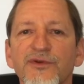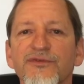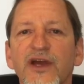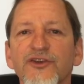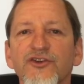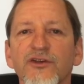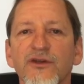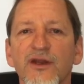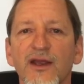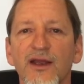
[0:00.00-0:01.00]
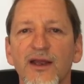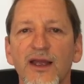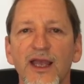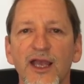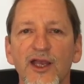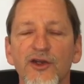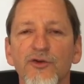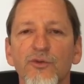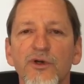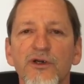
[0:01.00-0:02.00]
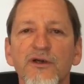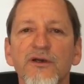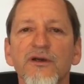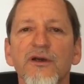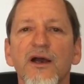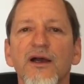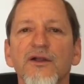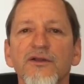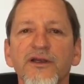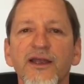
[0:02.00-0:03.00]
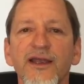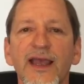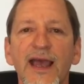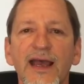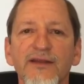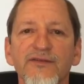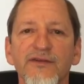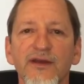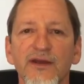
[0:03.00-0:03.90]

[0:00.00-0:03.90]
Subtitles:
profession, and we're looking at